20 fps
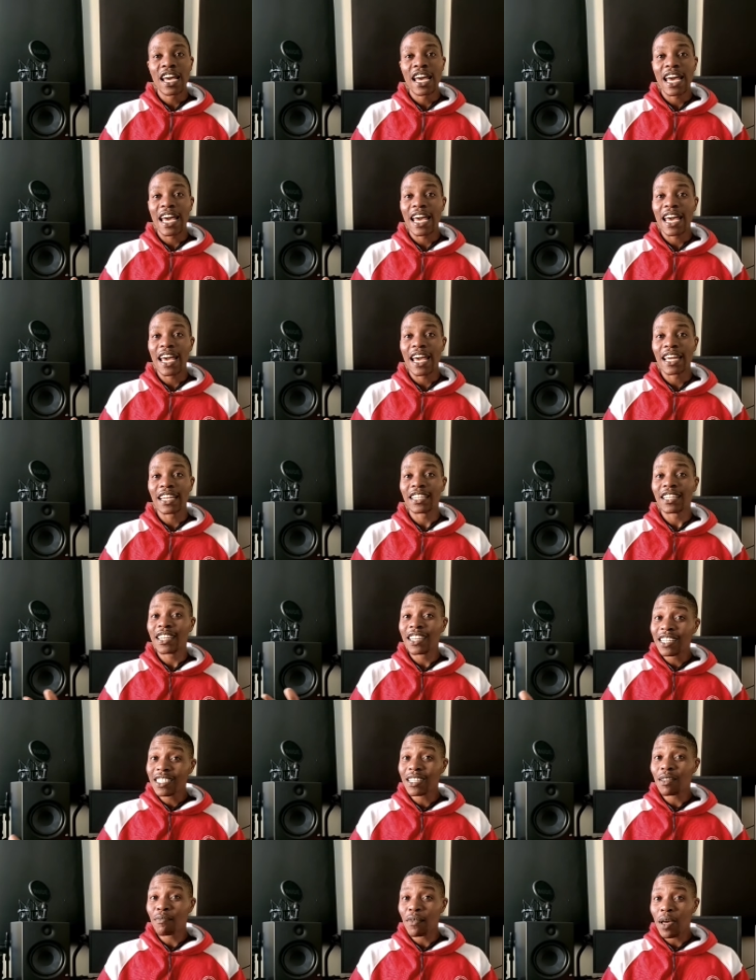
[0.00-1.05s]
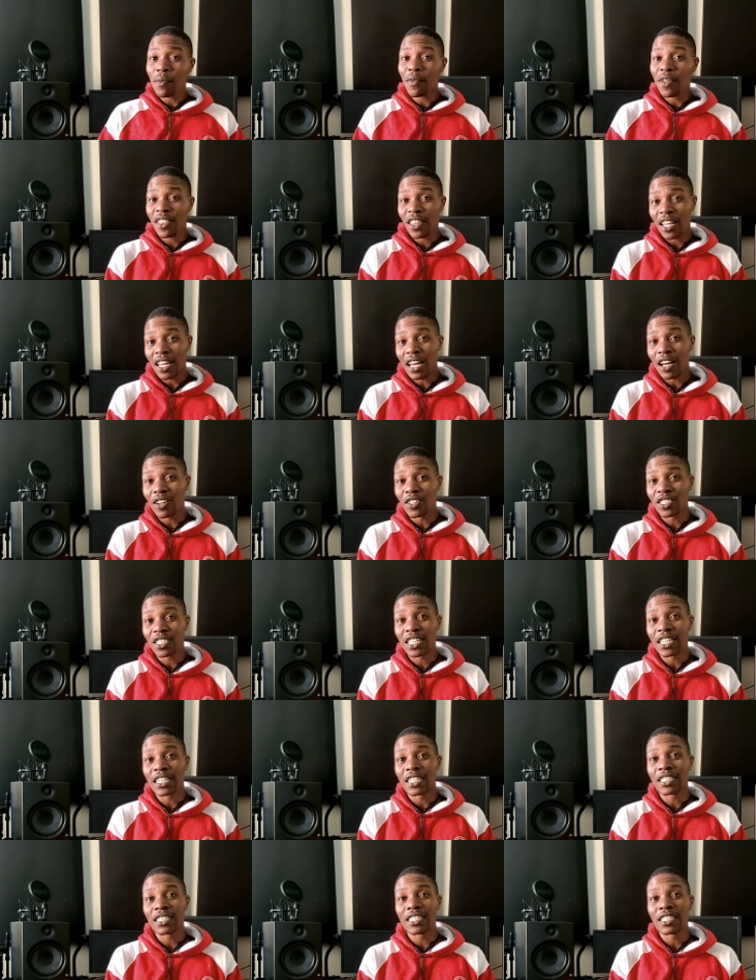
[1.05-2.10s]
and it is a mammoth encounter
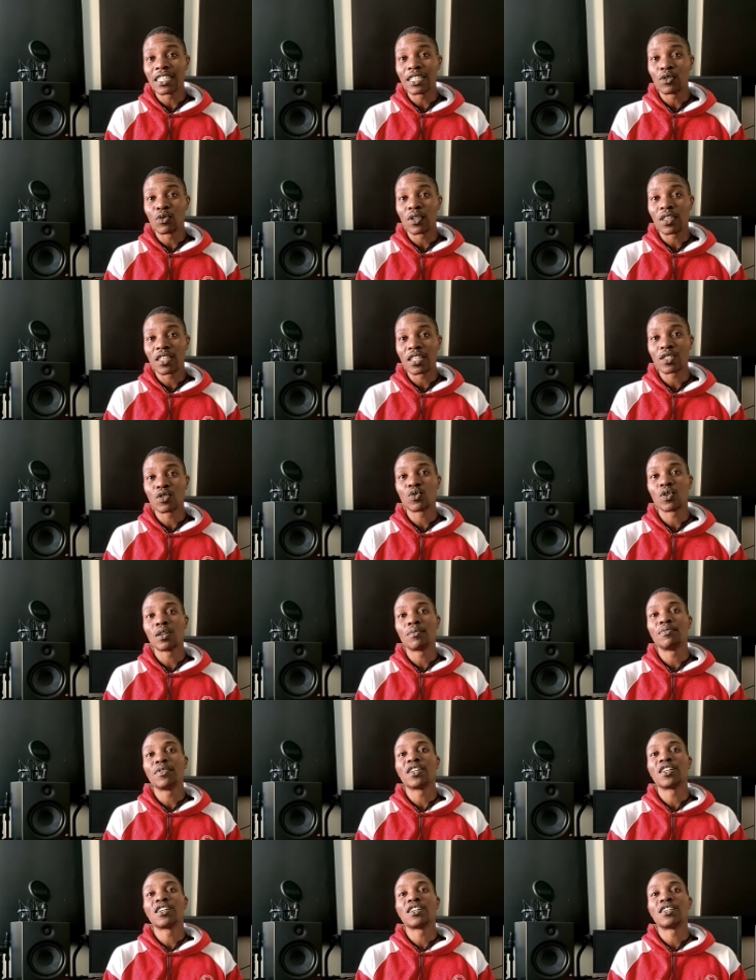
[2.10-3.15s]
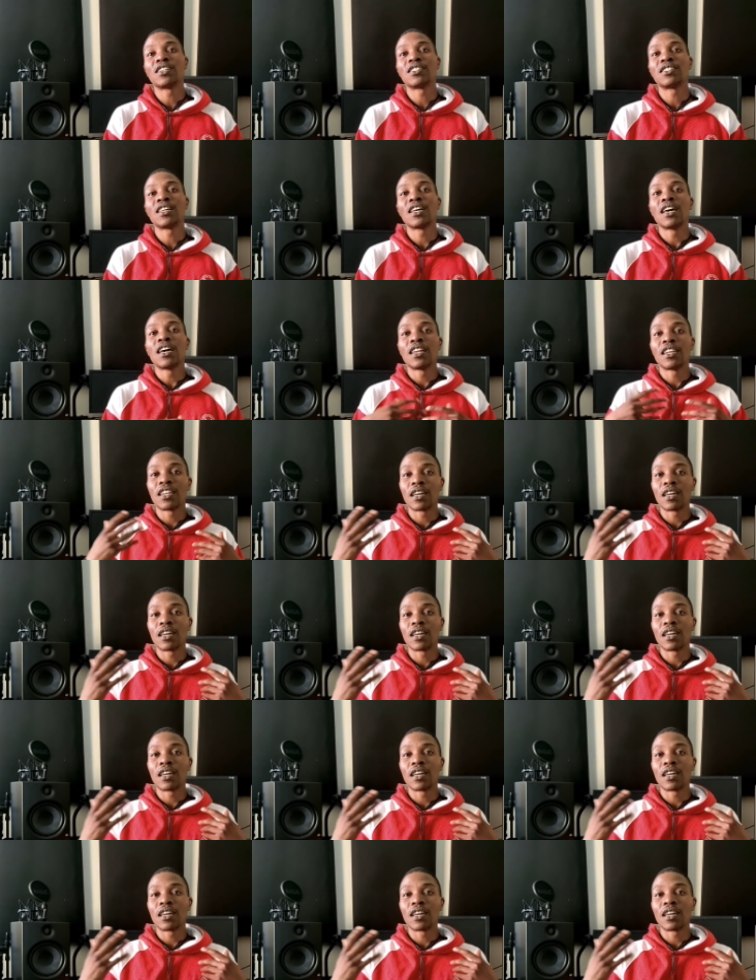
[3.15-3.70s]
indeed with this one because